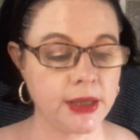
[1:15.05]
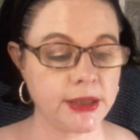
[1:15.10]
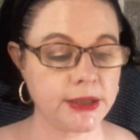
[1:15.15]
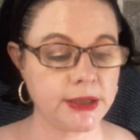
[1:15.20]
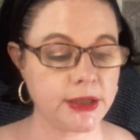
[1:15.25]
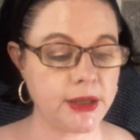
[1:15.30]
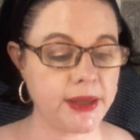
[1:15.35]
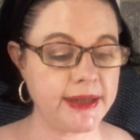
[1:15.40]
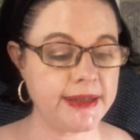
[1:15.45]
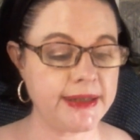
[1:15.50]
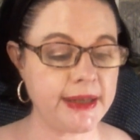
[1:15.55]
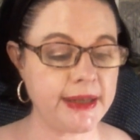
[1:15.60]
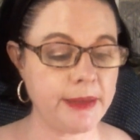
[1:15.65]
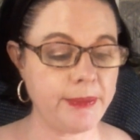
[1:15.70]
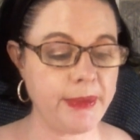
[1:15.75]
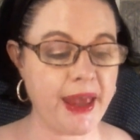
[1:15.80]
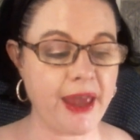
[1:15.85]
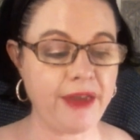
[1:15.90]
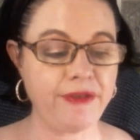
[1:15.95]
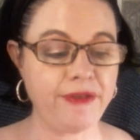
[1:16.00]
So they sent
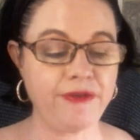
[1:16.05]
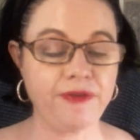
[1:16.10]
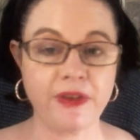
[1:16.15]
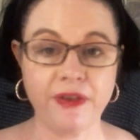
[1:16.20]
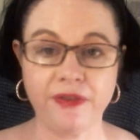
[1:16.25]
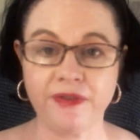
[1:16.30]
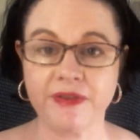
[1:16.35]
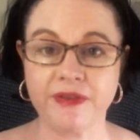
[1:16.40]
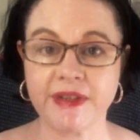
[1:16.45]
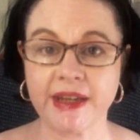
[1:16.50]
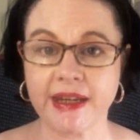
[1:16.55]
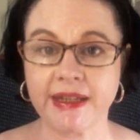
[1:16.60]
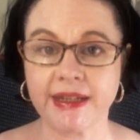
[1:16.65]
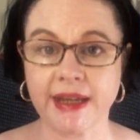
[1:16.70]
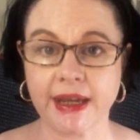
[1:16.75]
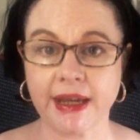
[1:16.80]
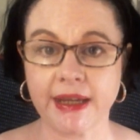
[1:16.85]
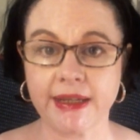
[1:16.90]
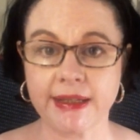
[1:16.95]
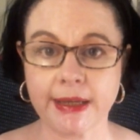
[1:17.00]
me a
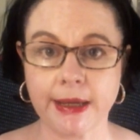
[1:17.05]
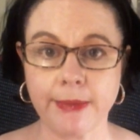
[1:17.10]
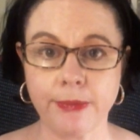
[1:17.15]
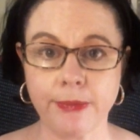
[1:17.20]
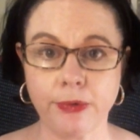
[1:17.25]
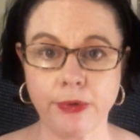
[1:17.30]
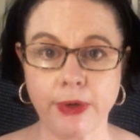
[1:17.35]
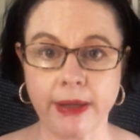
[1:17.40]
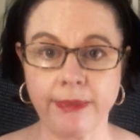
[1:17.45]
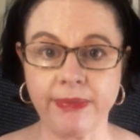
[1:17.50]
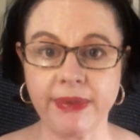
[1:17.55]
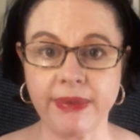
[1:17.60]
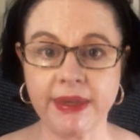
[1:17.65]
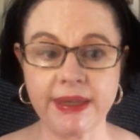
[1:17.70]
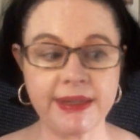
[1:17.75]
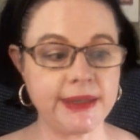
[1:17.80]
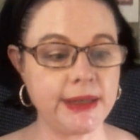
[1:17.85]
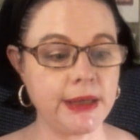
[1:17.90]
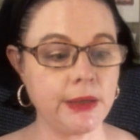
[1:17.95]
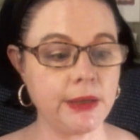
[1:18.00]
15-day sample kit.
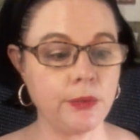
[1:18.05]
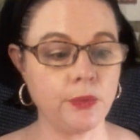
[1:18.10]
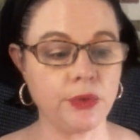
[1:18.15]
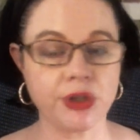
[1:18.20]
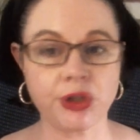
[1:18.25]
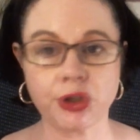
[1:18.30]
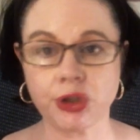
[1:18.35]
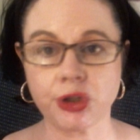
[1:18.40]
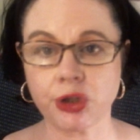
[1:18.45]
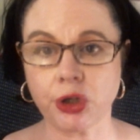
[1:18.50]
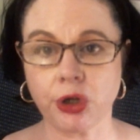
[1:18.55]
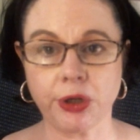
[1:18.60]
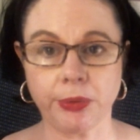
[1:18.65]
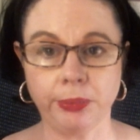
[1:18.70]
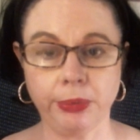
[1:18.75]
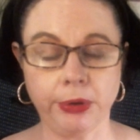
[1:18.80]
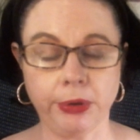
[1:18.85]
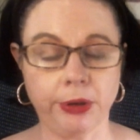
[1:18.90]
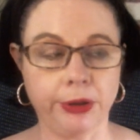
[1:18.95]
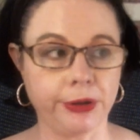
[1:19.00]
This thing was
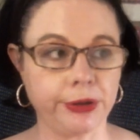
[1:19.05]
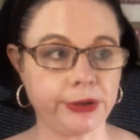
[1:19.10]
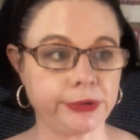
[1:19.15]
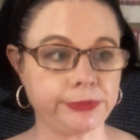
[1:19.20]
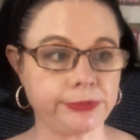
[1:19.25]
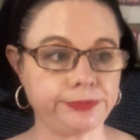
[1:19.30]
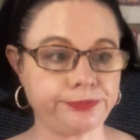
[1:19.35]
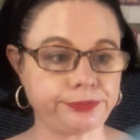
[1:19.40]
chock-a-block.